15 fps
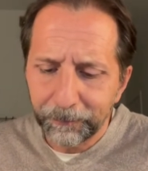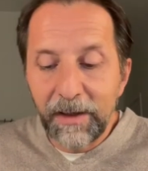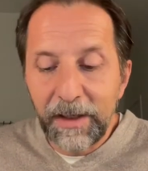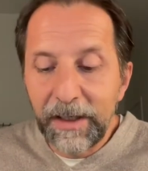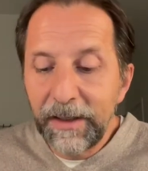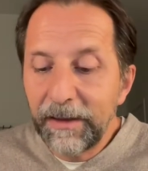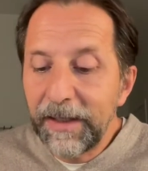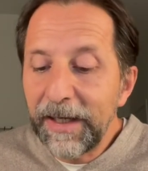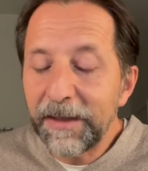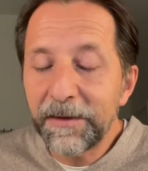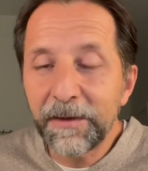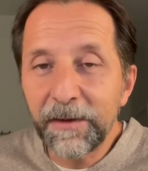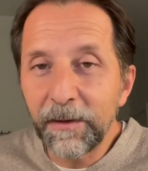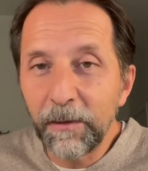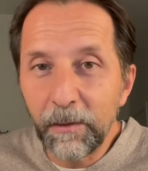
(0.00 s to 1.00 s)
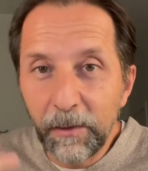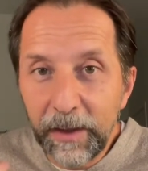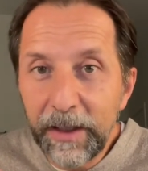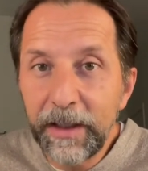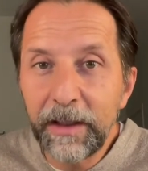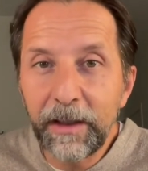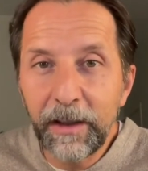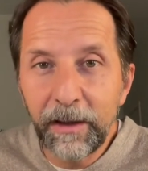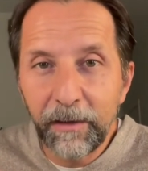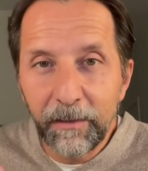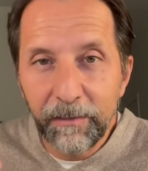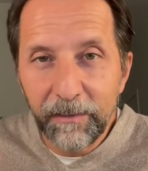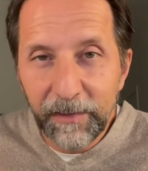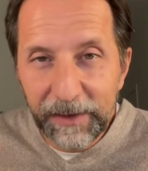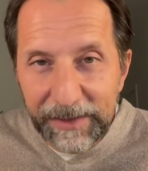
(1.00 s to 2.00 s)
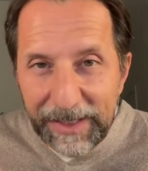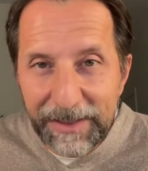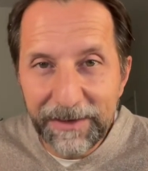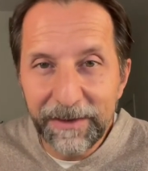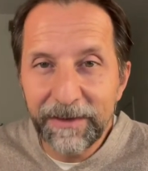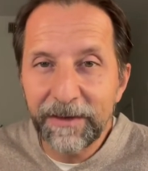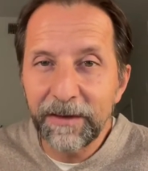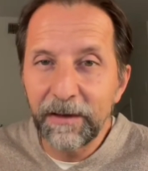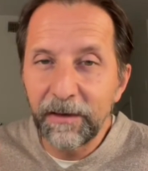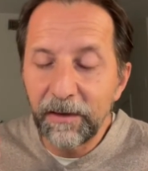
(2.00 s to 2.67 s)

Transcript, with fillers: it gets really dense,